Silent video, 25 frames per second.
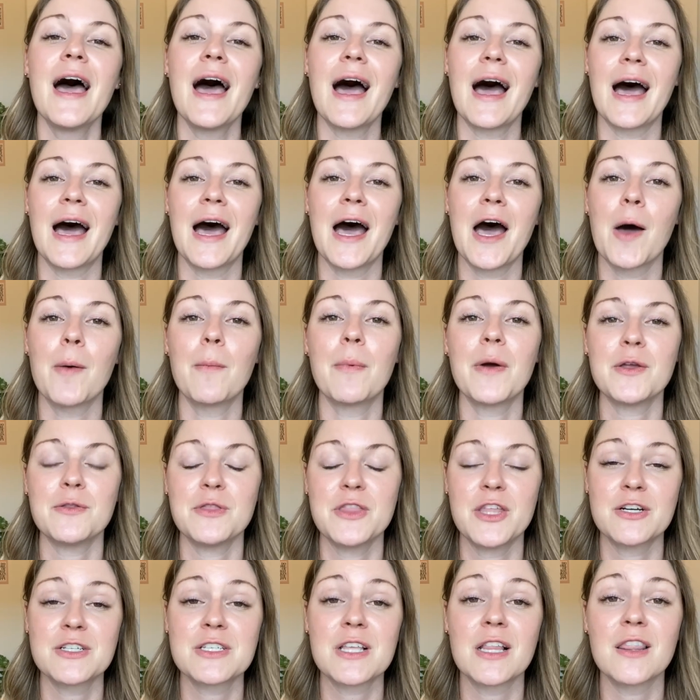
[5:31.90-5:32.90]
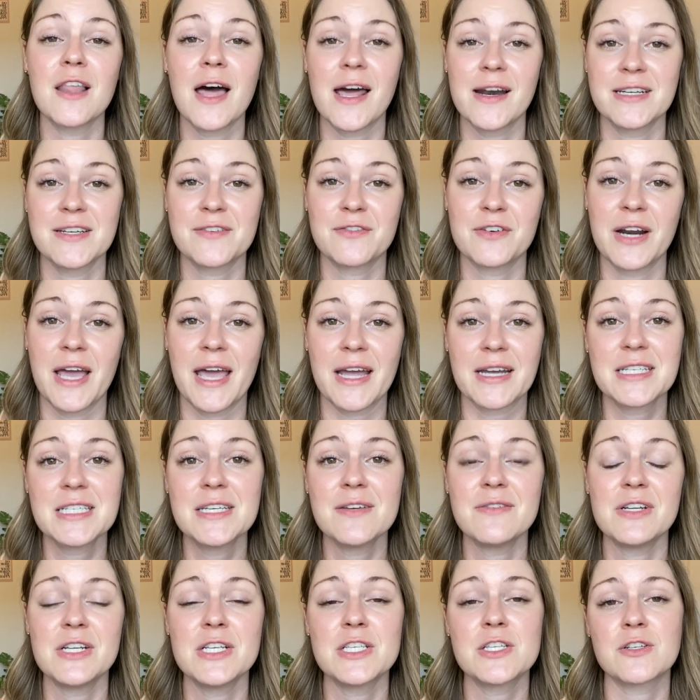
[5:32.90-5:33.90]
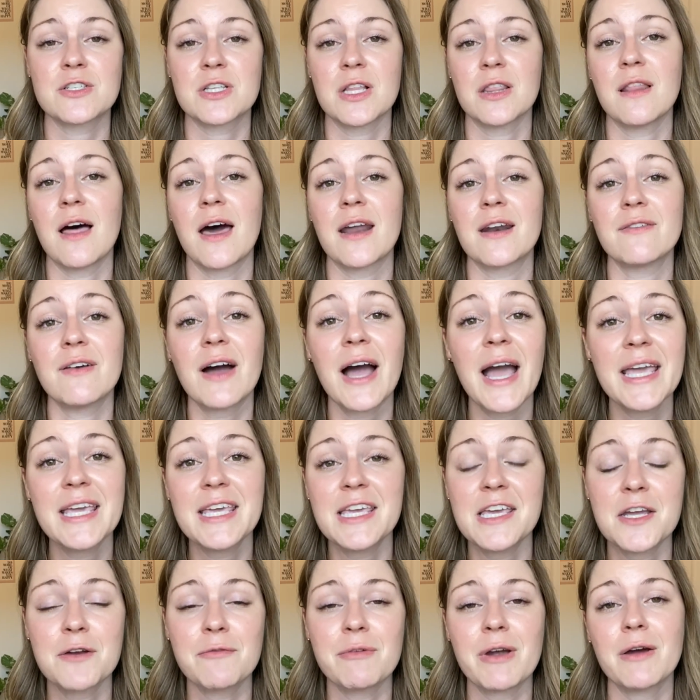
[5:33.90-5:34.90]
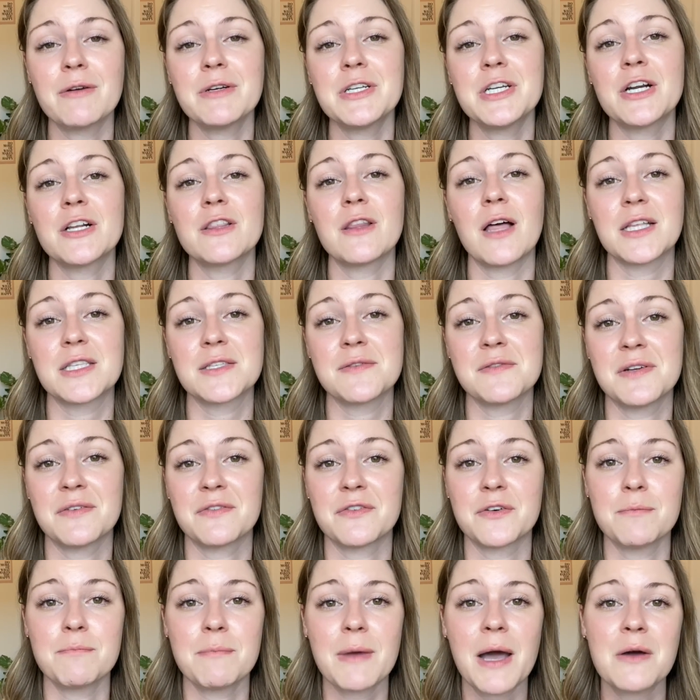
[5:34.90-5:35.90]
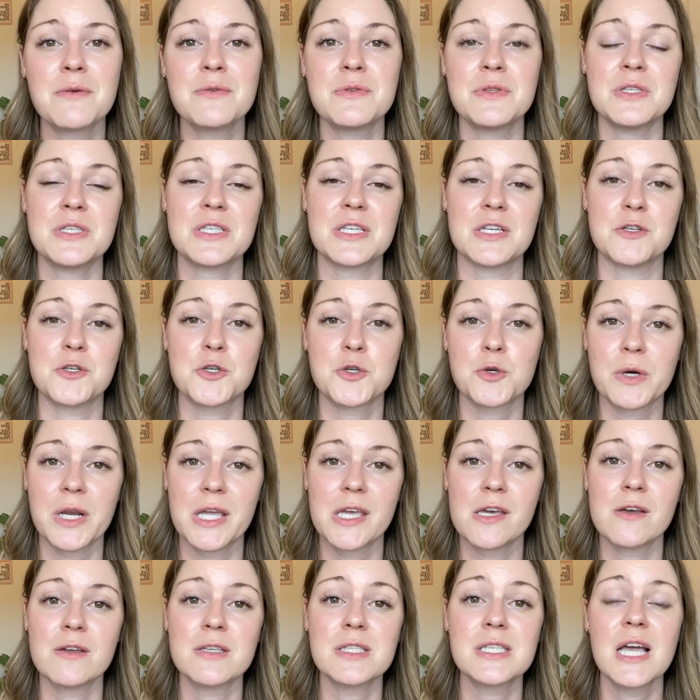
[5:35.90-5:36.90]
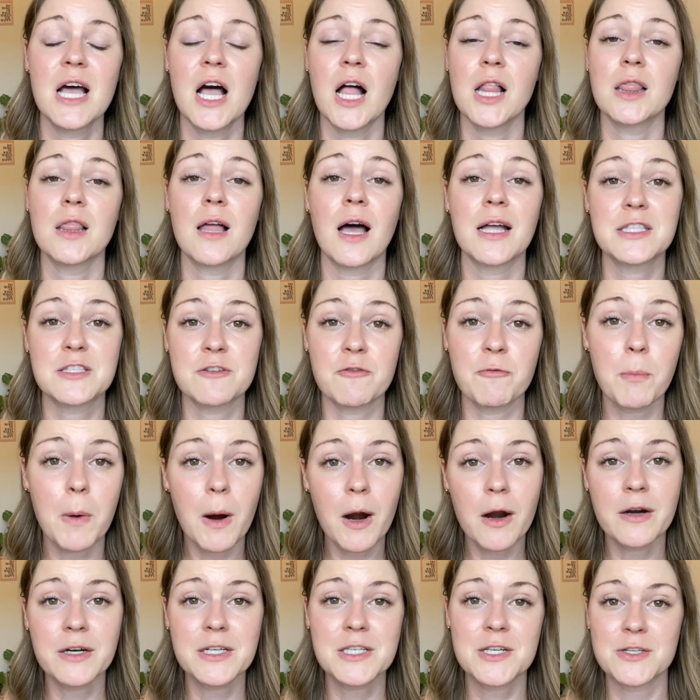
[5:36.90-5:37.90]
But there's a lot of different activities. There's a lot of hiking around here, lots of different mountains and trails, lots of parks.